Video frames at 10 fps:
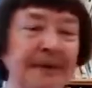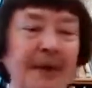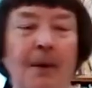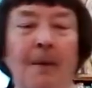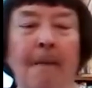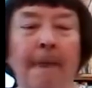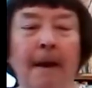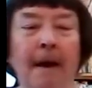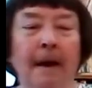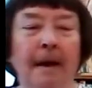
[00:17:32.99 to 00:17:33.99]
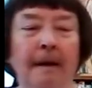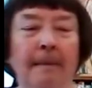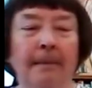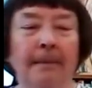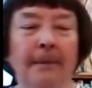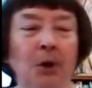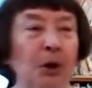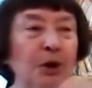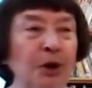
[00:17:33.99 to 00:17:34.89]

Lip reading: So you look at